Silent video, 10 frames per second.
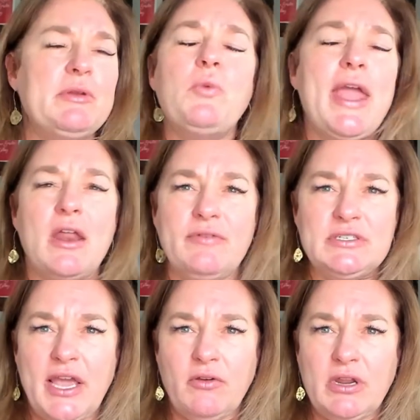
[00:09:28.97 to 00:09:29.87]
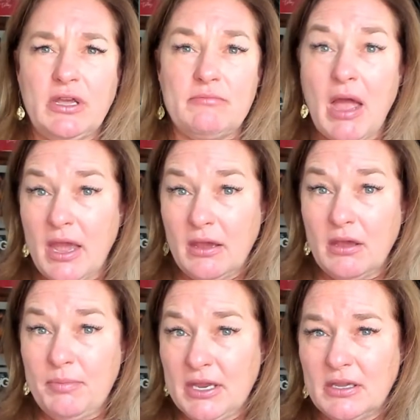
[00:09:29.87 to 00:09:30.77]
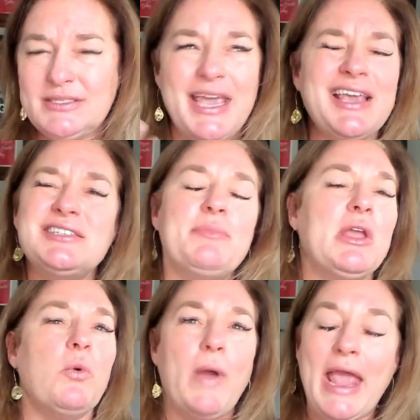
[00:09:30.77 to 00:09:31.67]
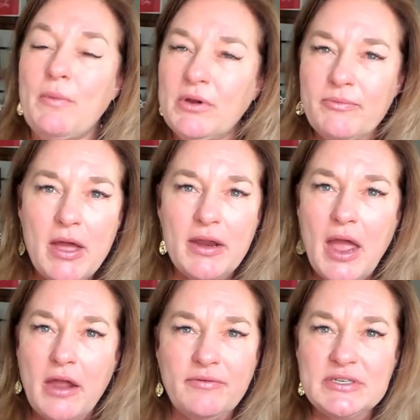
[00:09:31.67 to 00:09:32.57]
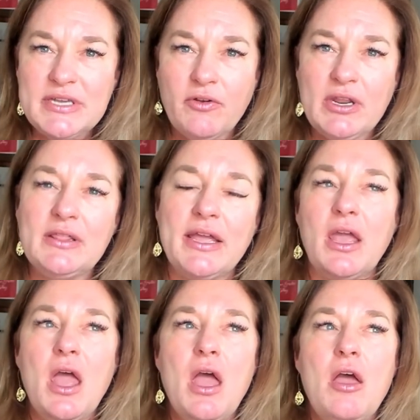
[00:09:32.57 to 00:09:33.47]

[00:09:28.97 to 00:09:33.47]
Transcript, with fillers: been way out of integrity, in my opinion. Taking something away would have been out of integrity. Like,